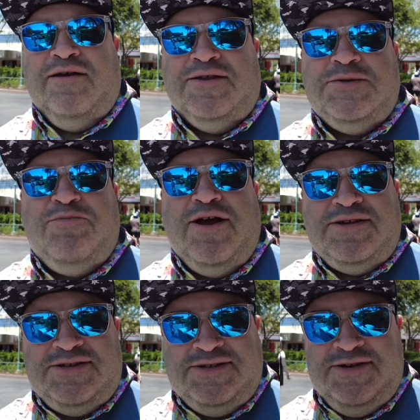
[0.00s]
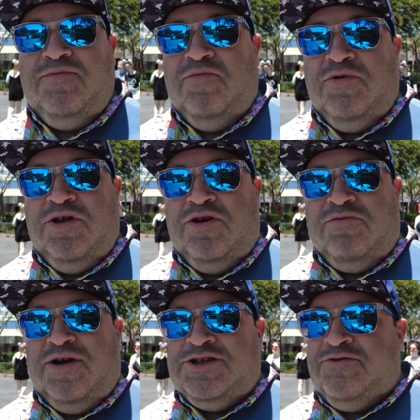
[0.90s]
Express. Really good
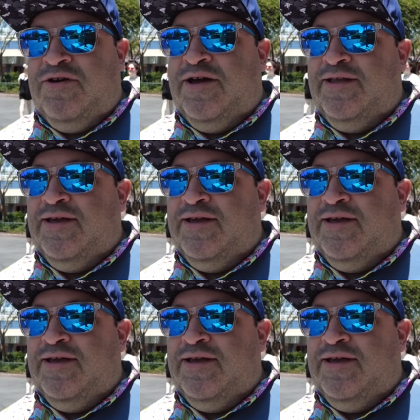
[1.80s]
restaurant.